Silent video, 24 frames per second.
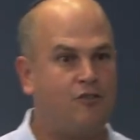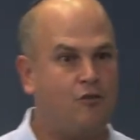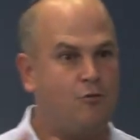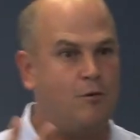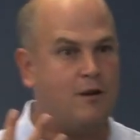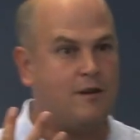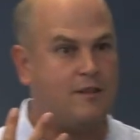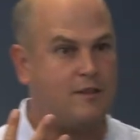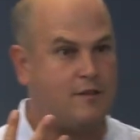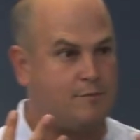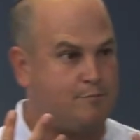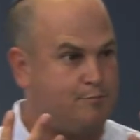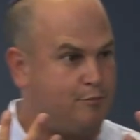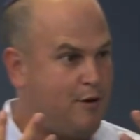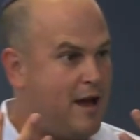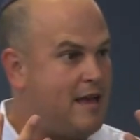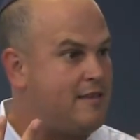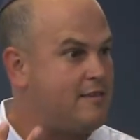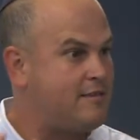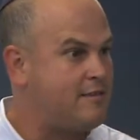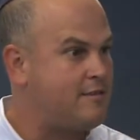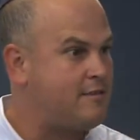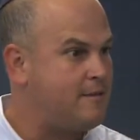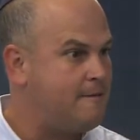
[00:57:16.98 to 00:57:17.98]
to
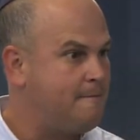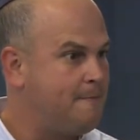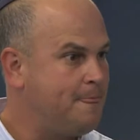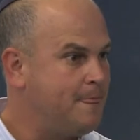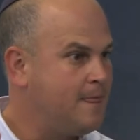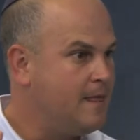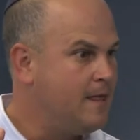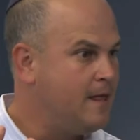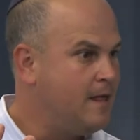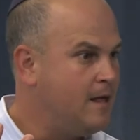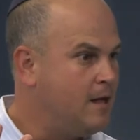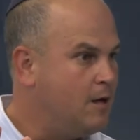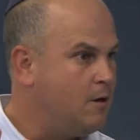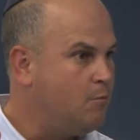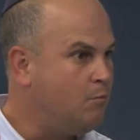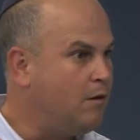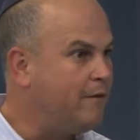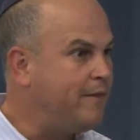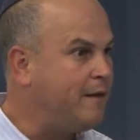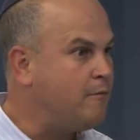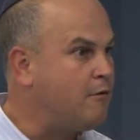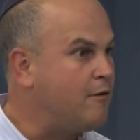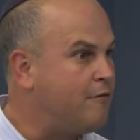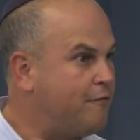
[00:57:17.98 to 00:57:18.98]
express
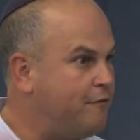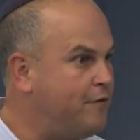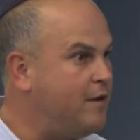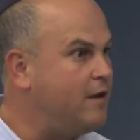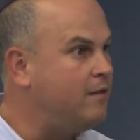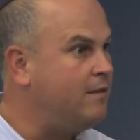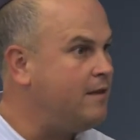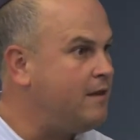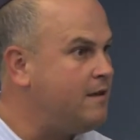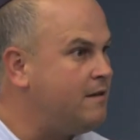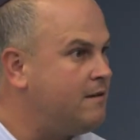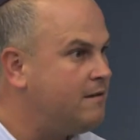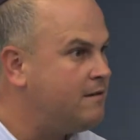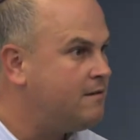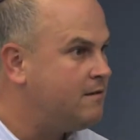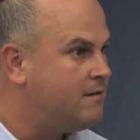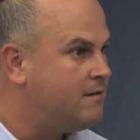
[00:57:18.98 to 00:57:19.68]
what they were feeling,